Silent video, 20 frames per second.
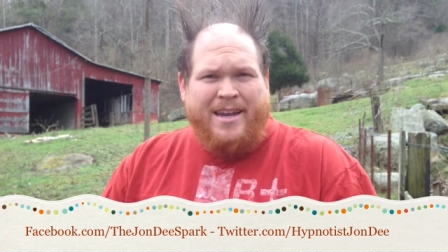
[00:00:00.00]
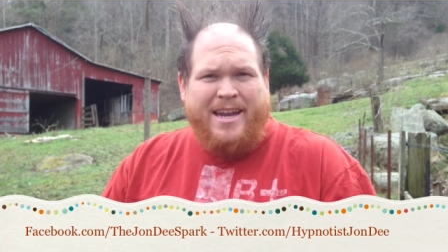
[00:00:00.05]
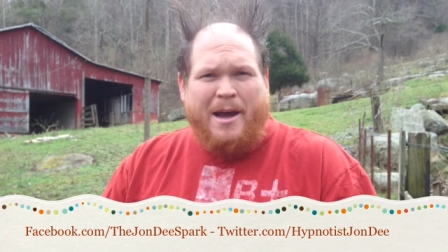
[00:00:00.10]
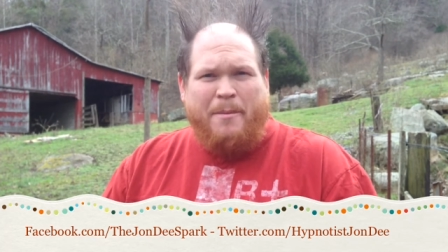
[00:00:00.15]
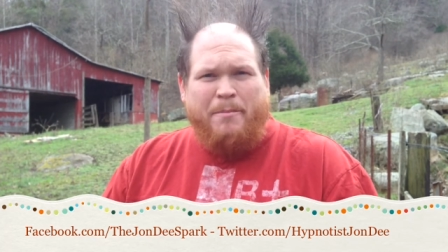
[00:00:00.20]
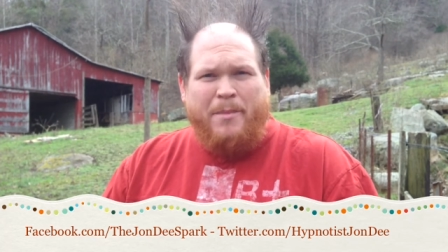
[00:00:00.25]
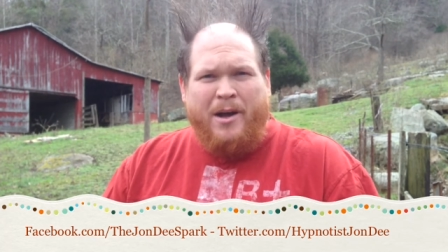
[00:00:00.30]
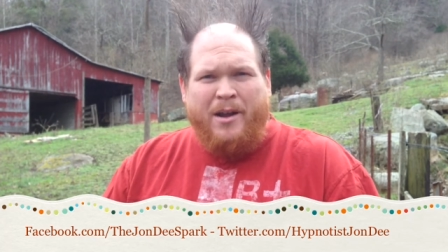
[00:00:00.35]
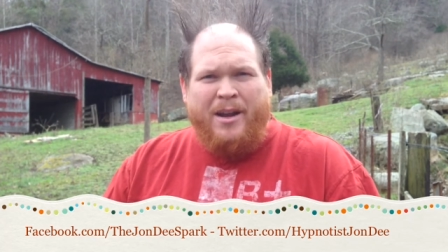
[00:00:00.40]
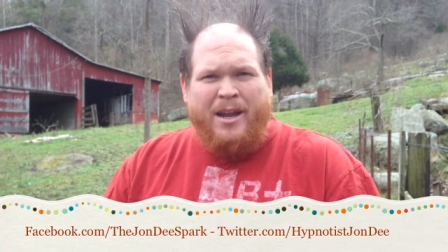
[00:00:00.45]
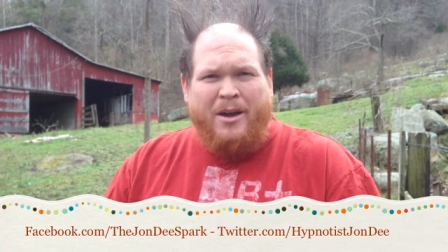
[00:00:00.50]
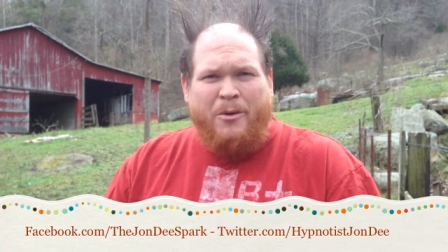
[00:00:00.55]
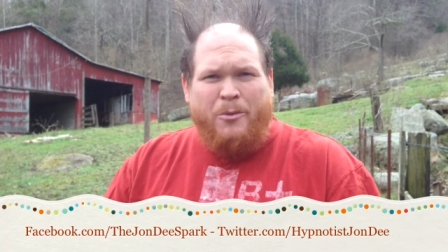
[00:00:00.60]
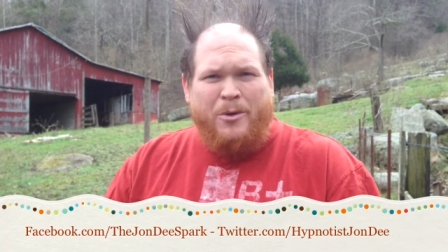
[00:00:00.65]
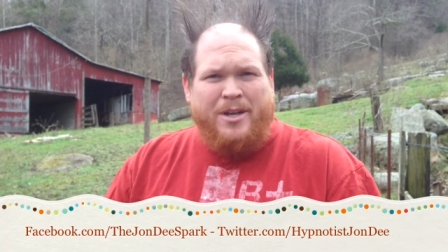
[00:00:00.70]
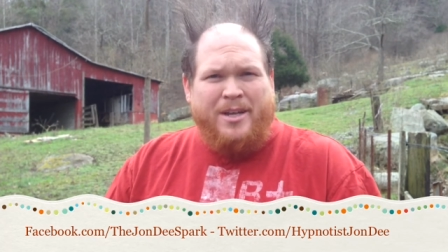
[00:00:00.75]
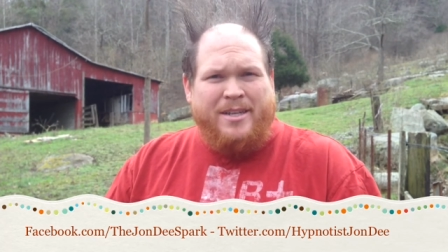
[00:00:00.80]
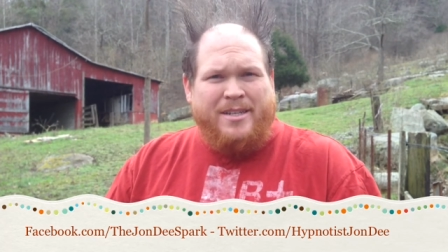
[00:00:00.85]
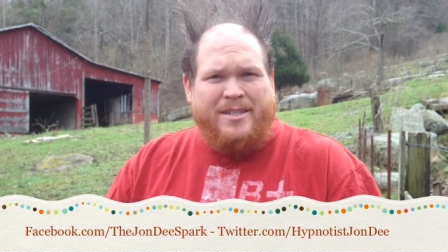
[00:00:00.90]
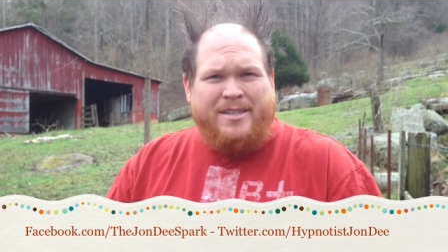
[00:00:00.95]
Now, Mullah
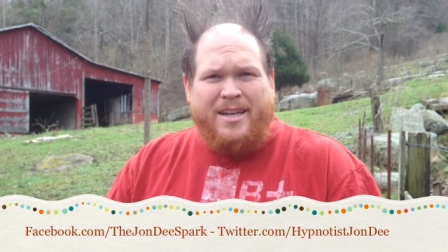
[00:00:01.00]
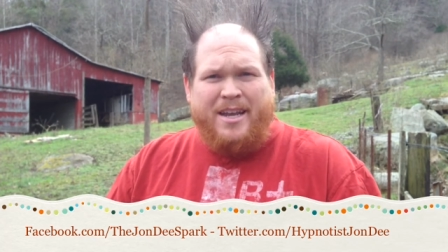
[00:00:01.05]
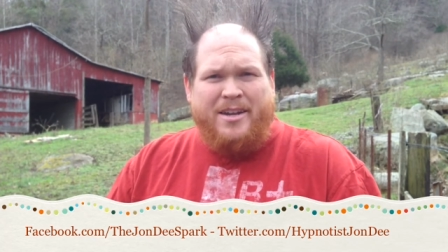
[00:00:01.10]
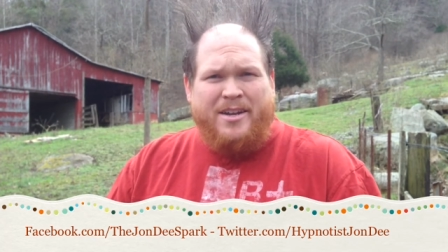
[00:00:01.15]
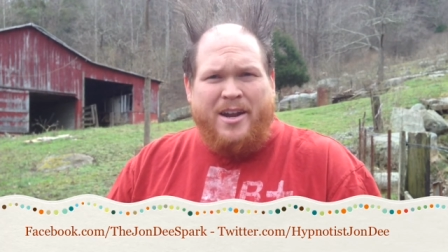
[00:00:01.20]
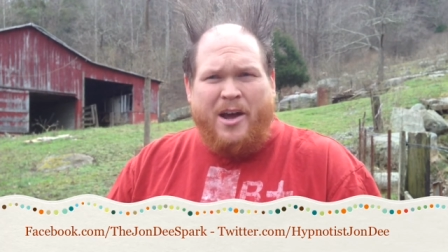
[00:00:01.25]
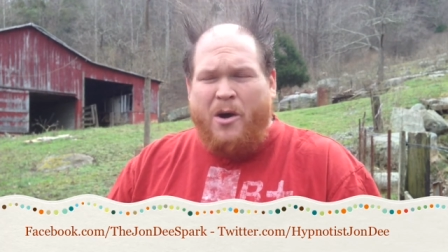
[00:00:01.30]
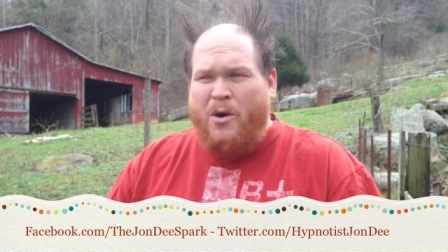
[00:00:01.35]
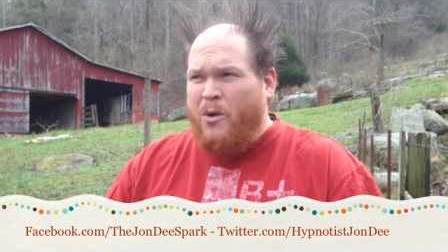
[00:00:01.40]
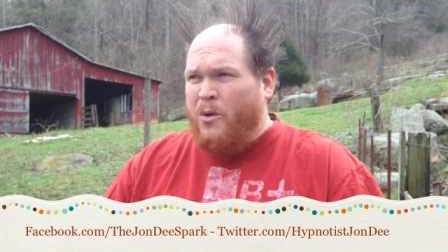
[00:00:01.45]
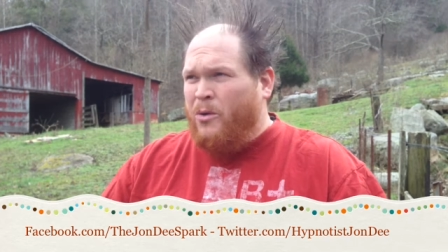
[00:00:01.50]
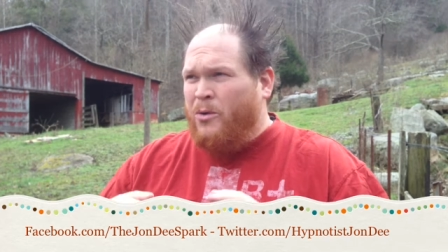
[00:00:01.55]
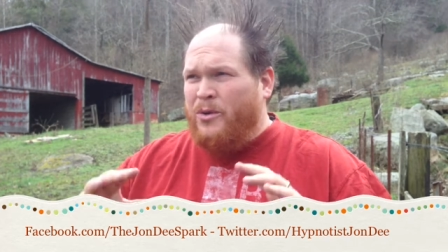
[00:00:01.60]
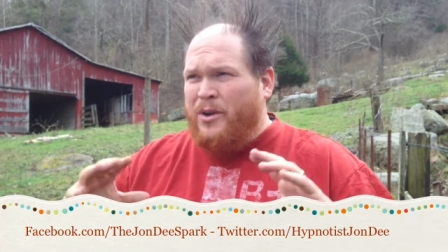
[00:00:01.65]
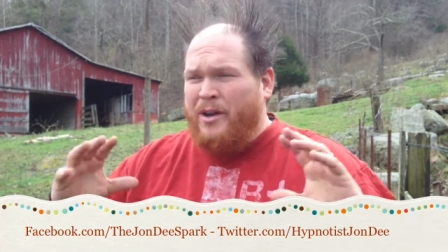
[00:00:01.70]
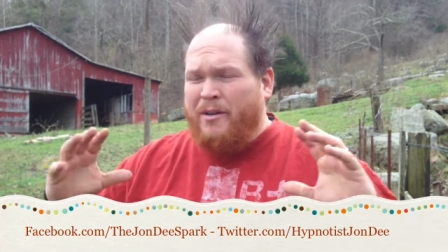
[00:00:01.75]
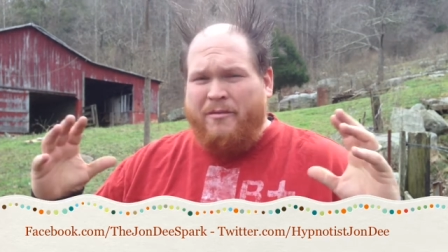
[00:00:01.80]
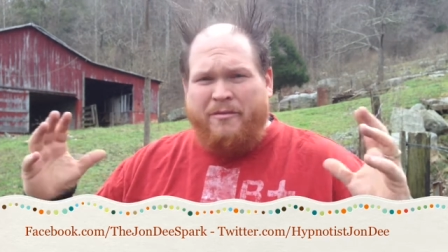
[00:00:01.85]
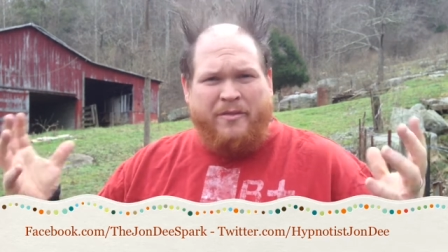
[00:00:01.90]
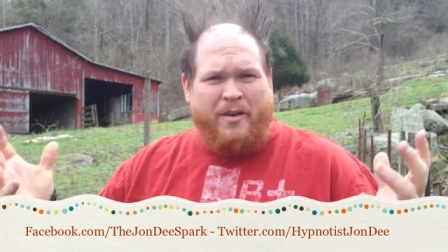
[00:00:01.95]
was
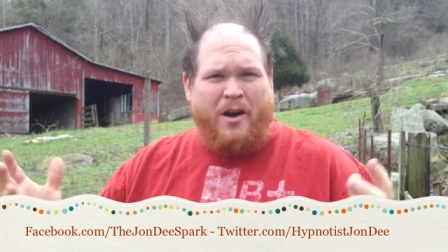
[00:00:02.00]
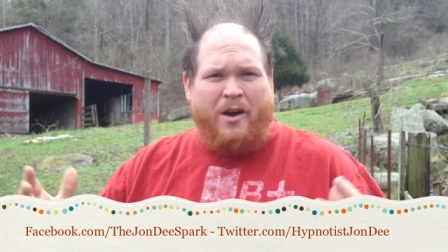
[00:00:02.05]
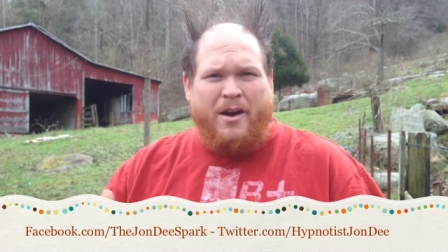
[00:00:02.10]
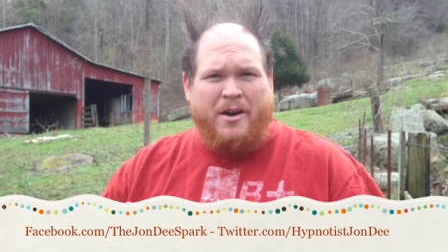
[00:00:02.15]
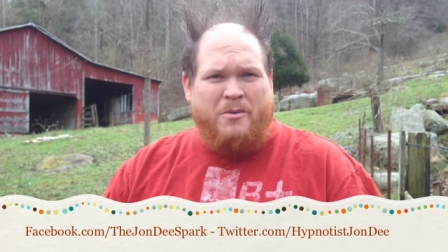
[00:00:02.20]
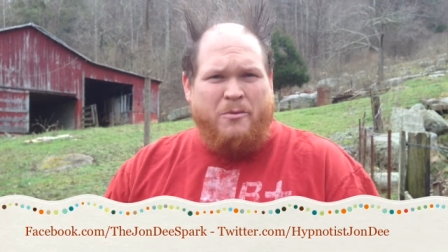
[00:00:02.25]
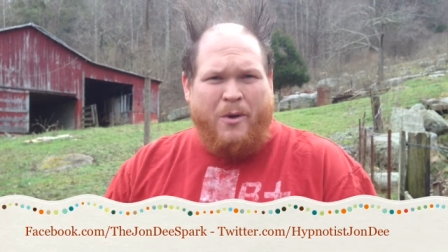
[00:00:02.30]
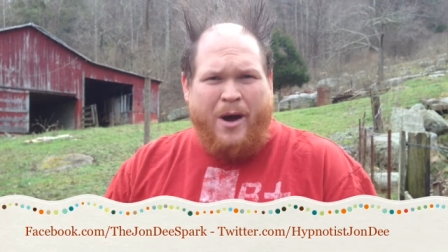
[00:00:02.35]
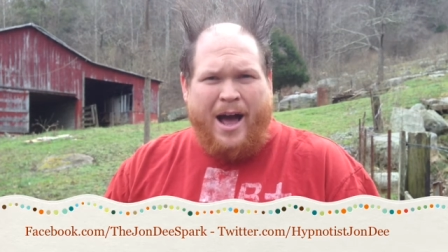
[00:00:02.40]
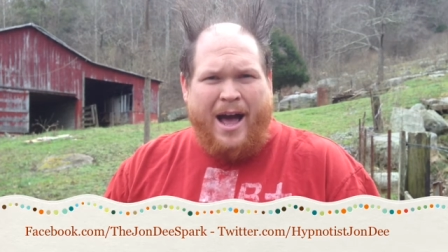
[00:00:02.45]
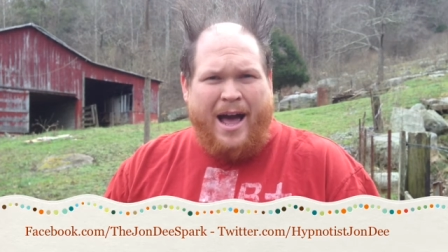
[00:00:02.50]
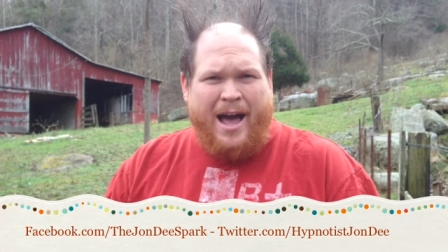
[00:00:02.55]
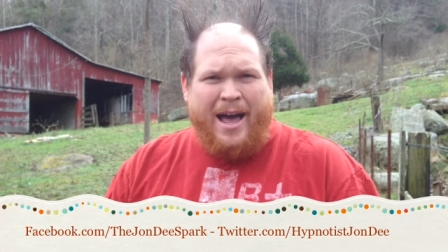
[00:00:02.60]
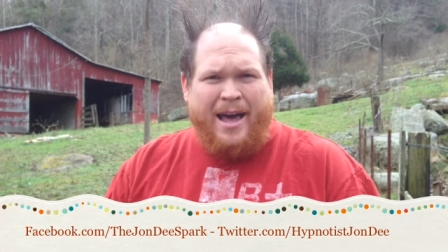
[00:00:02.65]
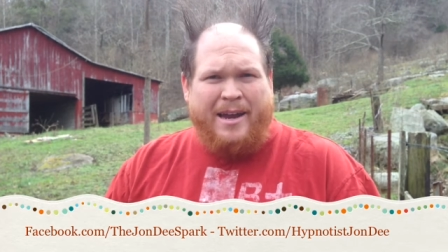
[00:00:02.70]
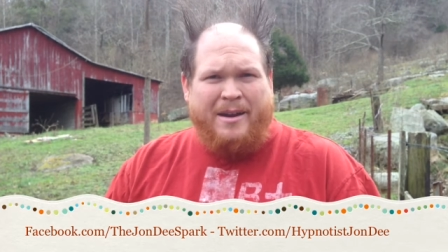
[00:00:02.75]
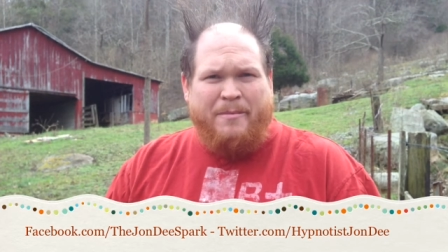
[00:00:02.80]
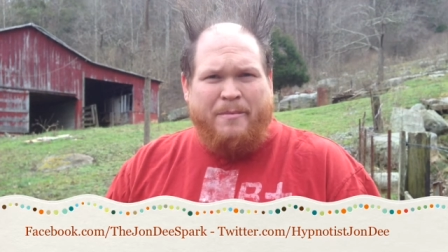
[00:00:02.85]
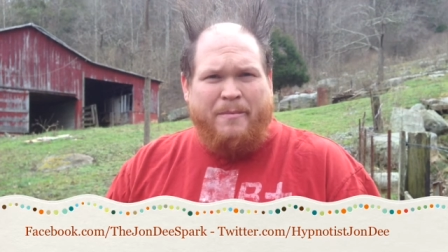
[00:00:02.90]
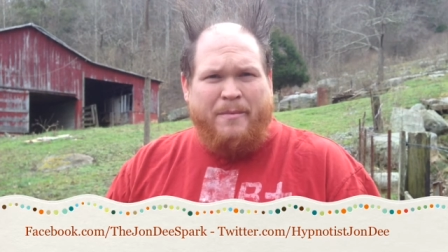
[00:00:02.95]
known far and
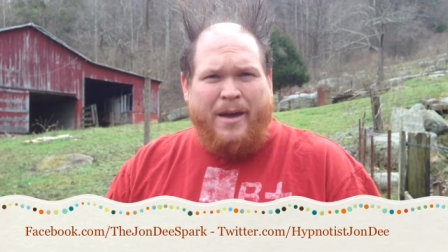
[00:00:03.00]
wide